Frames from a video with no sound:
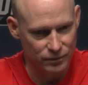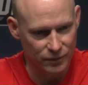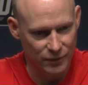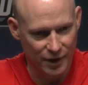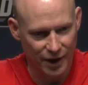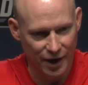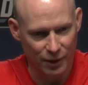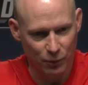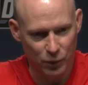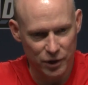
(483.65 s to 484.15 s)

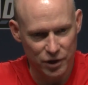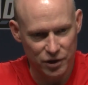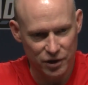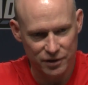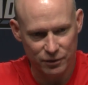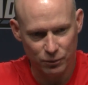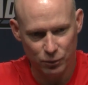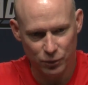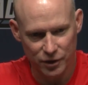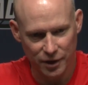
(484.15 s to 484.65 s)
and
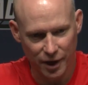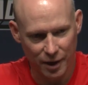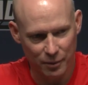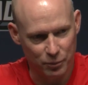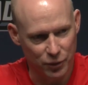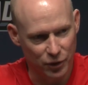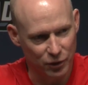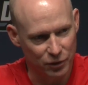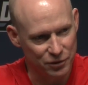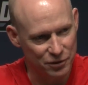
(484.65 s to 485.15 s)
we're
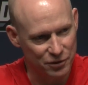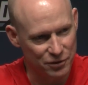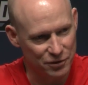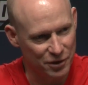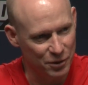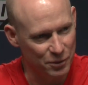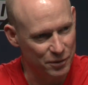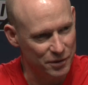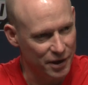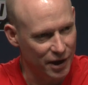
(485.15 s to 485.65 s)
not built to
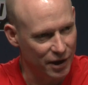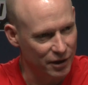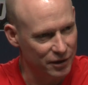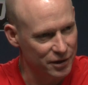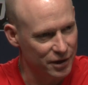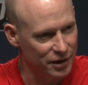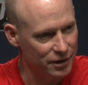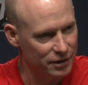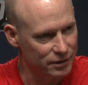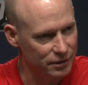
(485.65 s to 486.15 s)
slow it down
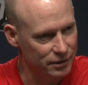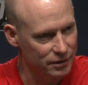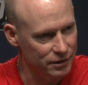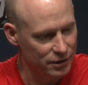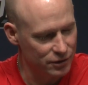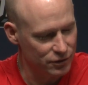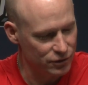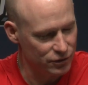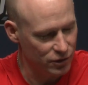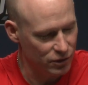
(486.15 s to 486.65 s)
yet.
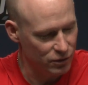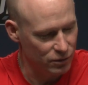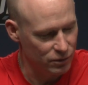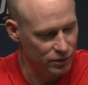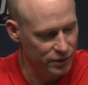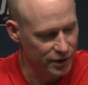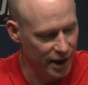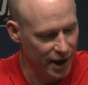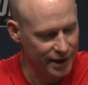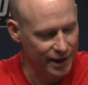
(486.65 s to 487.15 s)
And so
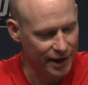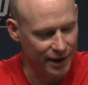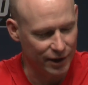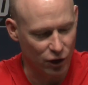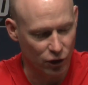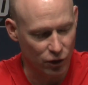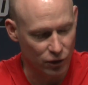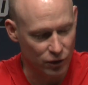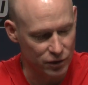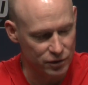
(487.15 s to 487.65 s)
that kind
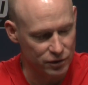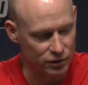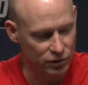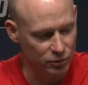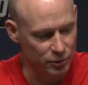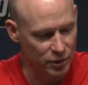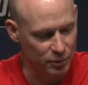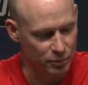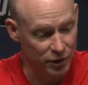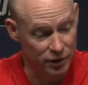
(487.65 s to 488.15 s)
of hurt us a little
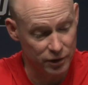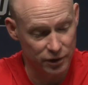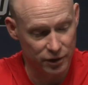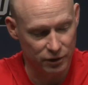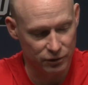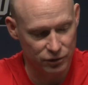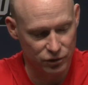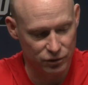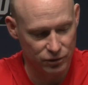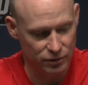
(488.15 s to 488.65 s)
bit. But, you
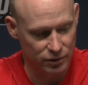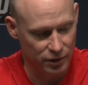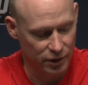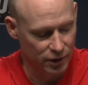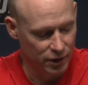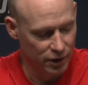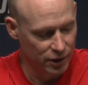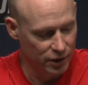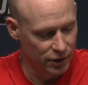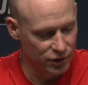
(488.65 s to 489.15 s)
know,
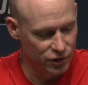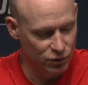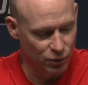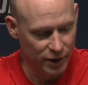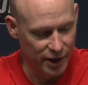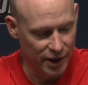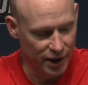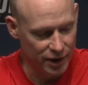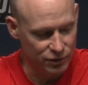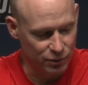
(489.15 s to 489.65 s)

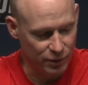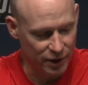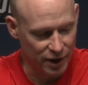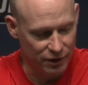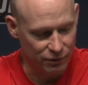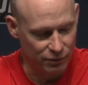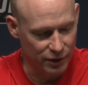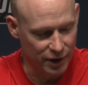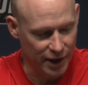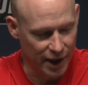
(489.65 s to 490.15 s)

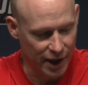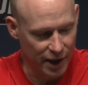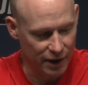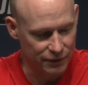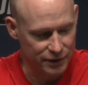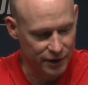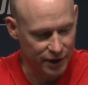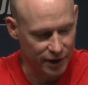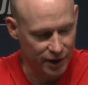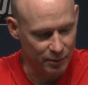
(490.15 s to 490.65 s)
28-23 at
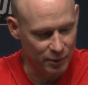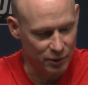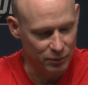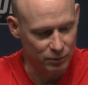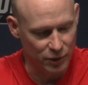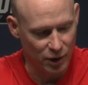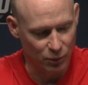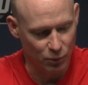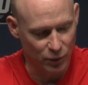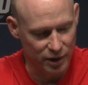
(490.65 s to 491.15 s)

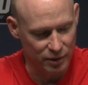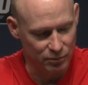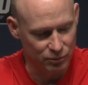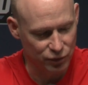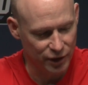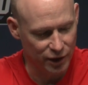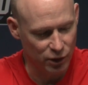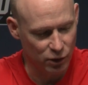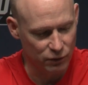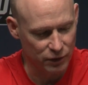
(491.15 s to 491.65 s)
halftime, and we didn't
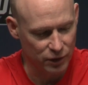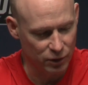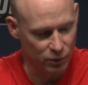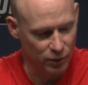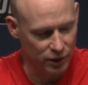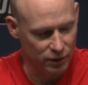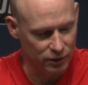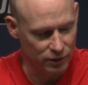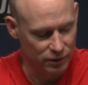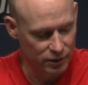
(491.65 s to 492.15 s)
play overly
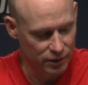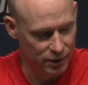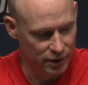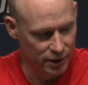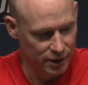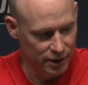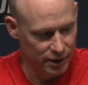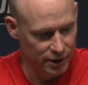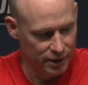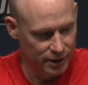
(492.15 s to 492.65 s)
well.
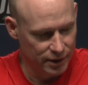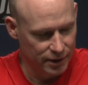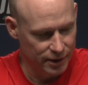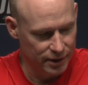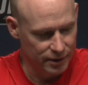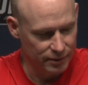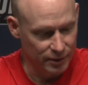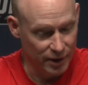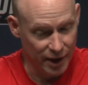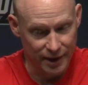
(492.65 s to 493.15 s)

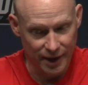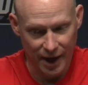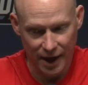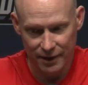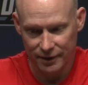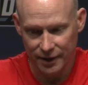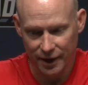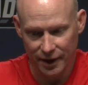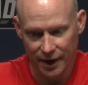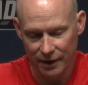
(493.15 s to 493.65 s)

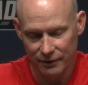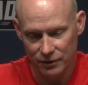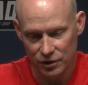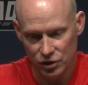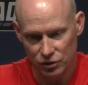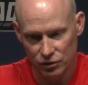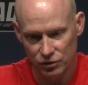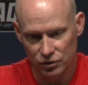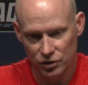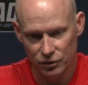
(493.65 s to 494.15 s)
Not having
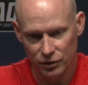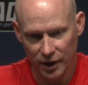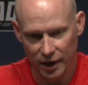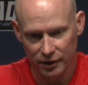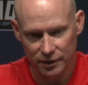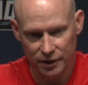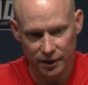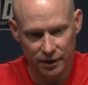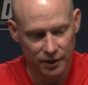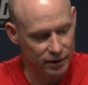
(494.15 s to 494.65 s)
Juju
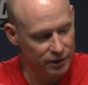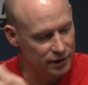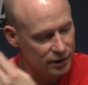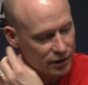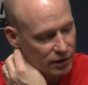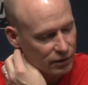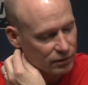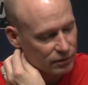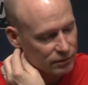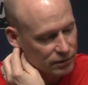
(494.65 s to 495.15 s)
out there, you
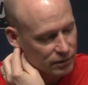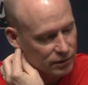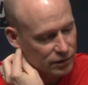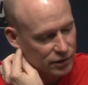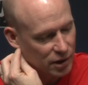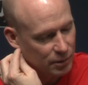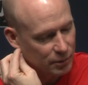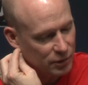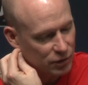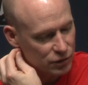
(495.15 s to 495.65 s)
know,
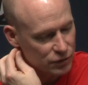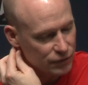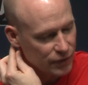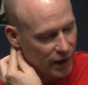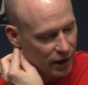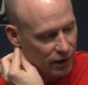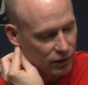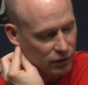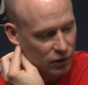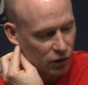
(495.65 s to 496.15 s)
some of those
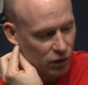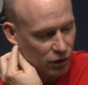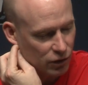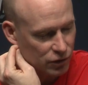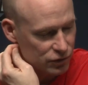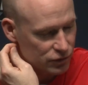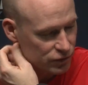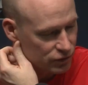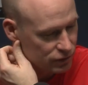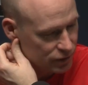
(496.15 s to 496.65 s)
foul
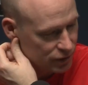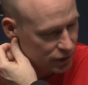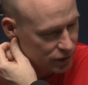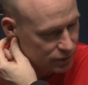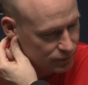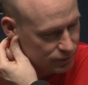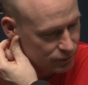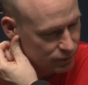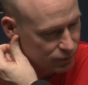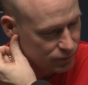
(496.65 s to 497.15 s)
calls, you
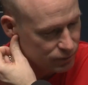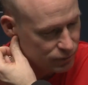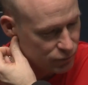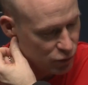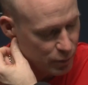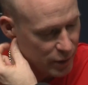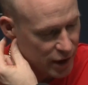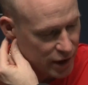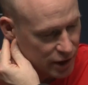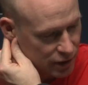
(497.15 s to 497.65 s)
know,
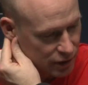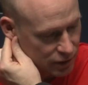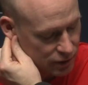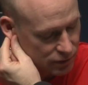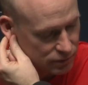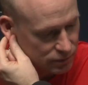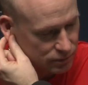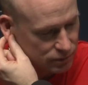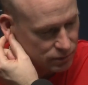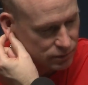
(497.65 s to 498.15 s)
will make you
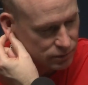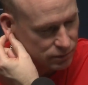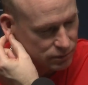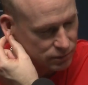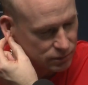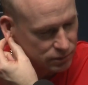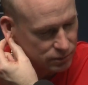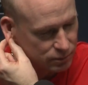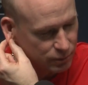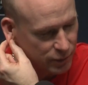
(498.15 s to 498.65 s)

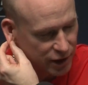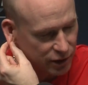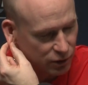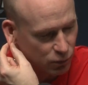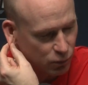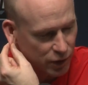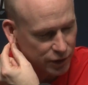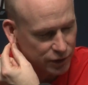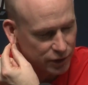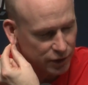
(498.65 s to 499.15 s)

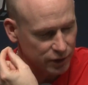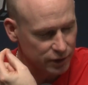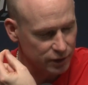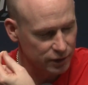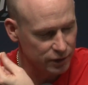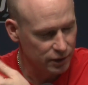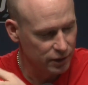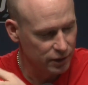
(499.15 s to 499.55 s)
wonder.